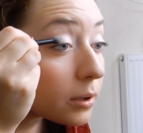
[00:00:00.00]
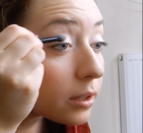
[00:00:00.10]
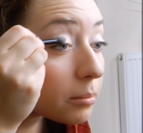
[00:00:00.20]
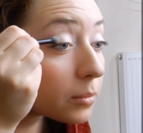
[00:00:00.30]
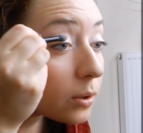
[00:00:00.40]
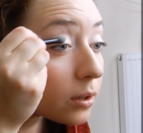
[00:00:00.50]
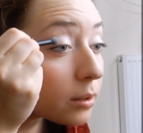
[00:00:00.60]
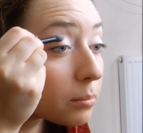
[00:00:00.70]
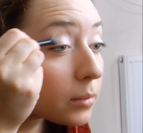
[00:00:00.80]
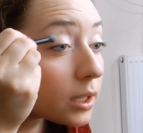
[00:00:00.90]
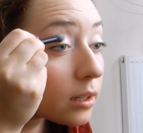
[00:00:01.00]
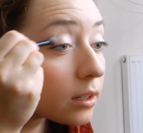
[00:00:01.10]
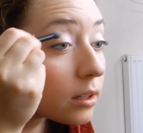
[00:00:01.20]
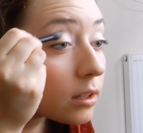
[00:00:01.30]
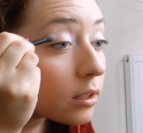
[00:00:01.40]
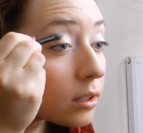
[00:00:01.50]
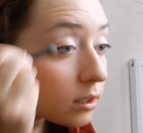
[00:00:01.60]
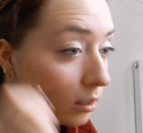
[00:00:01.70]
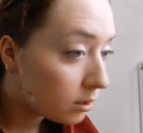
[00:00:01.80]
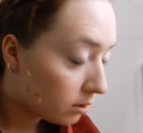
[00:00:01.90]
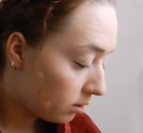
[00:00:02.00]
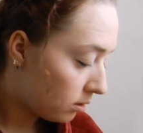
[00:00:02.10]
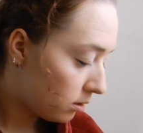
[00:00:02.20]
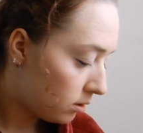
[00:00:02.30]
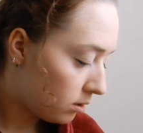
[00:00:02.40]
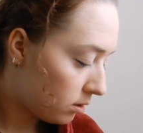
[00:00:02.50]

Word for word: Put that more in the middle. I'm